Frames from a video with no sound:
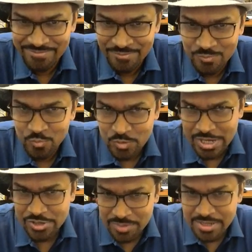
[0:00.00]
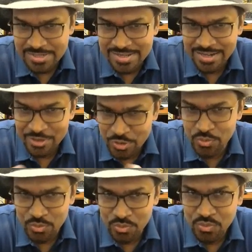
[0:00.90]
which actually means that
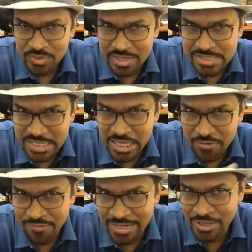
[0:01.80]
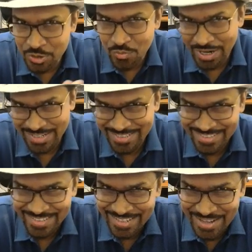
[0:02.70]
true is equivalent to 1
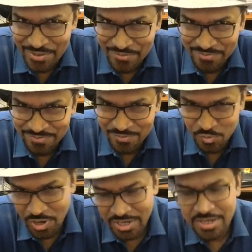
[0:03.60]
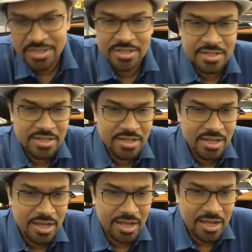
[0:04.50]
now, right?
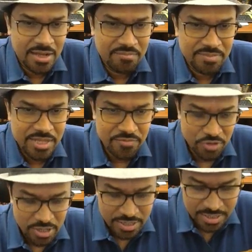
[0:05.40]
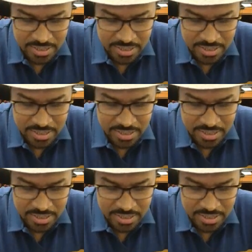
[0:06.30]
Uh, if at all I try